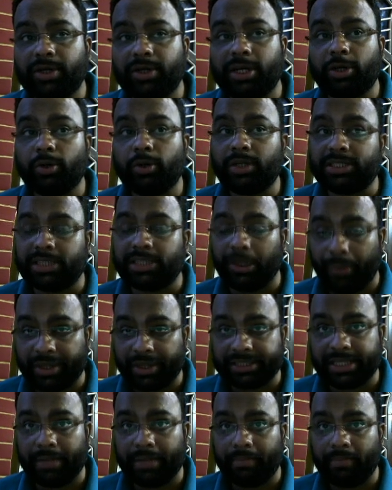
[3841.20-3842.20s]
to distinguish
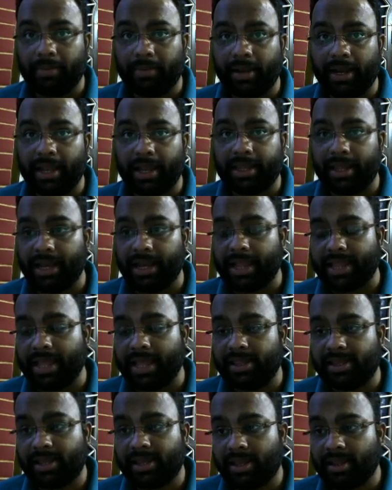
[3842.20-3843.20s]
them in a
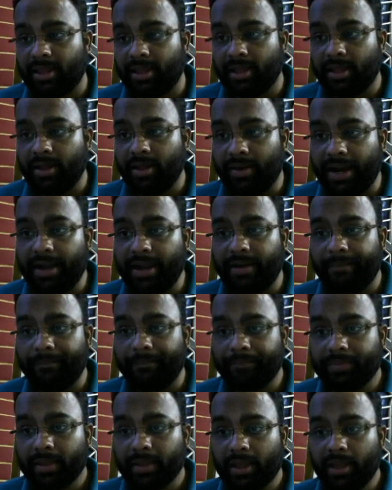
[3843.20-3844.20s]
sense, right?
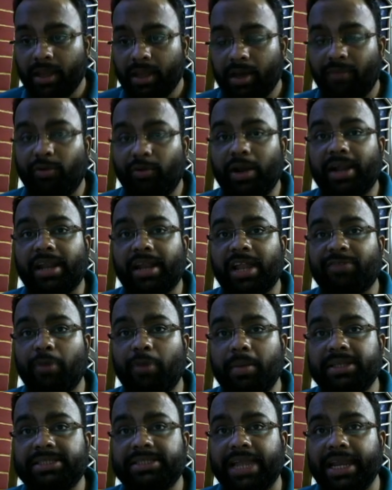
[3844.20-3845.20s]
Fourier transform
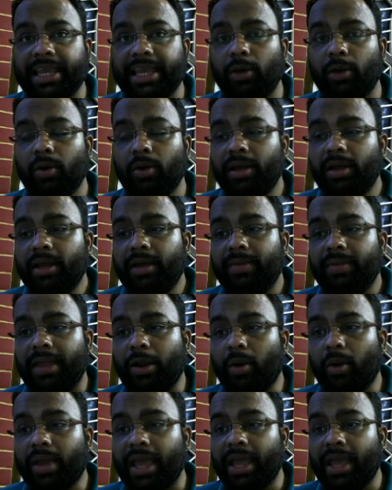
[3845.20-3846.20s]
is telling you that,
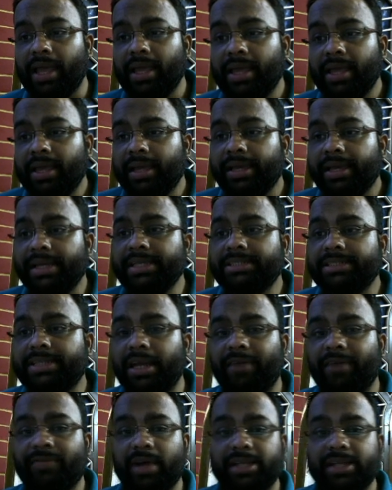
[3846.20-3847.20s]
okay, instead
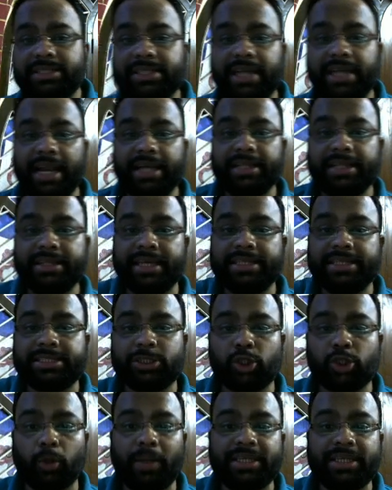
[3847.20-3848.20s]
of considering this
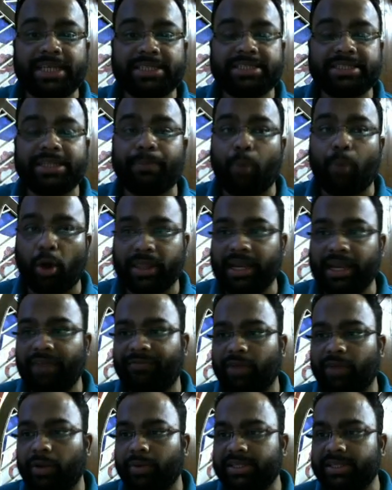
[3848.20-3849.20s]
to be just the positive
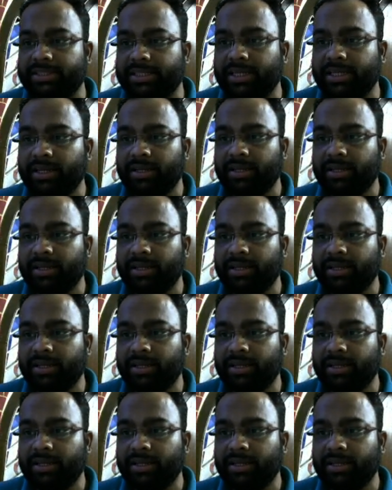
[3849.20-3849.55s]
frequency,